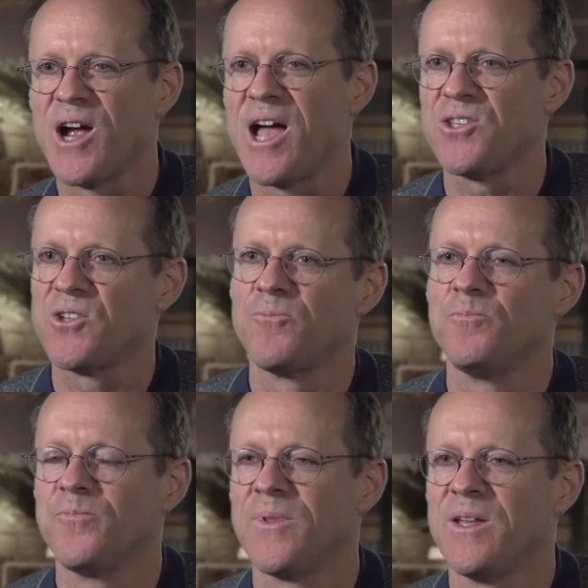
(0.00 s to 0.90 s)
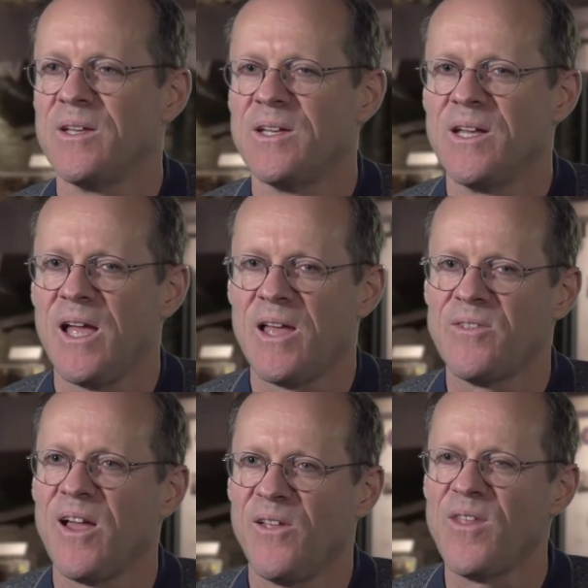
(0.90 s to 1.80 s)
ads, and
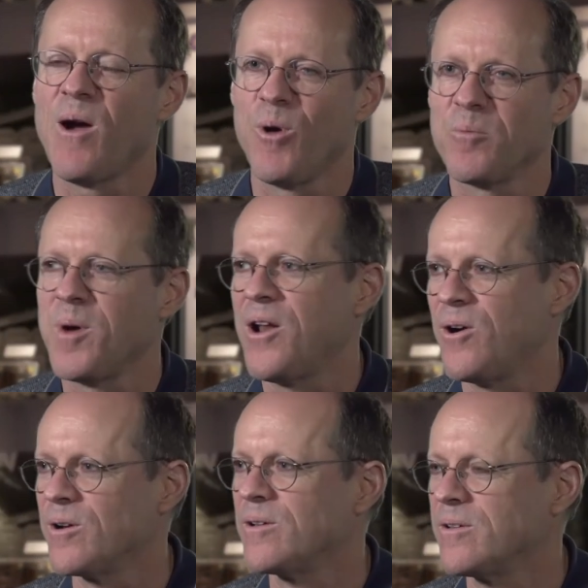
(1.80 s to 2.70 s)
that worked better.